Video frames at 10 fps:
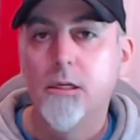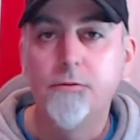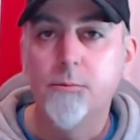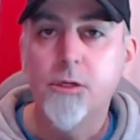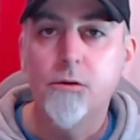If
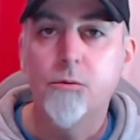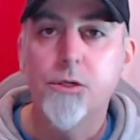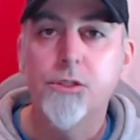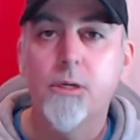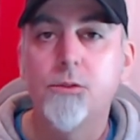you've been to our
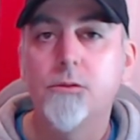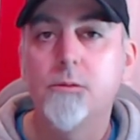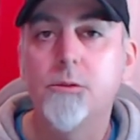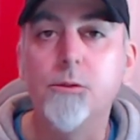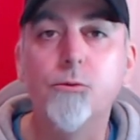workshop
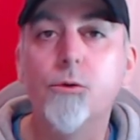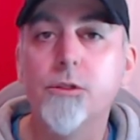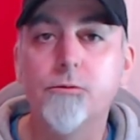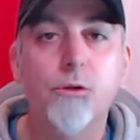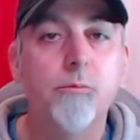streams before,
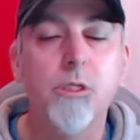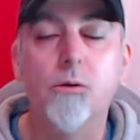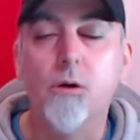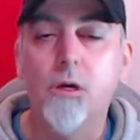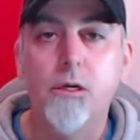you've heard me
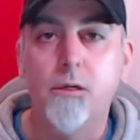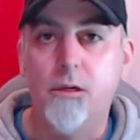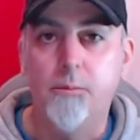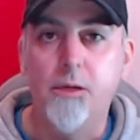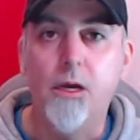go on and
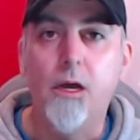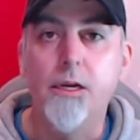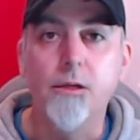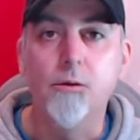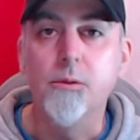on about
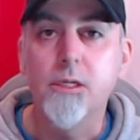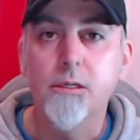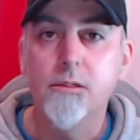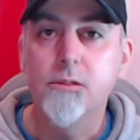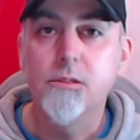audio
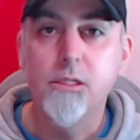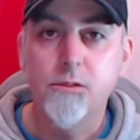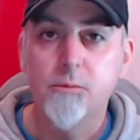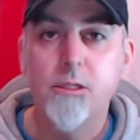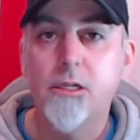because it's
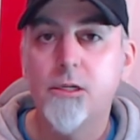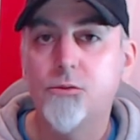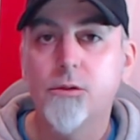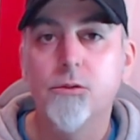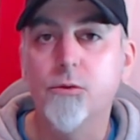something that I
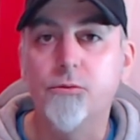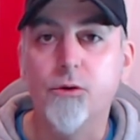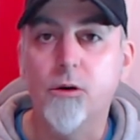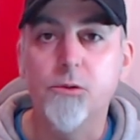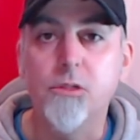struggled with
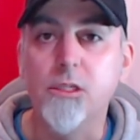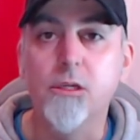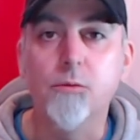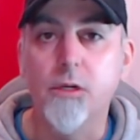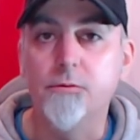for almost a
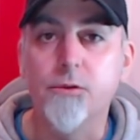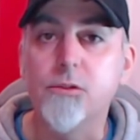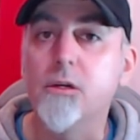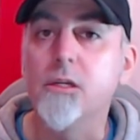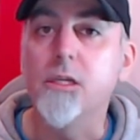year when I first
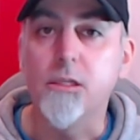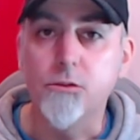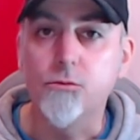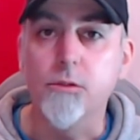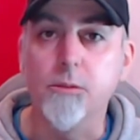started taking
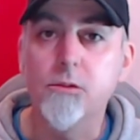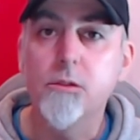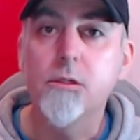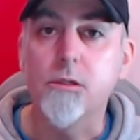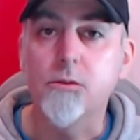streaming
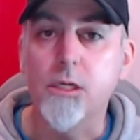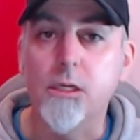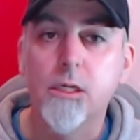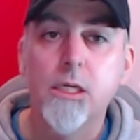seriously.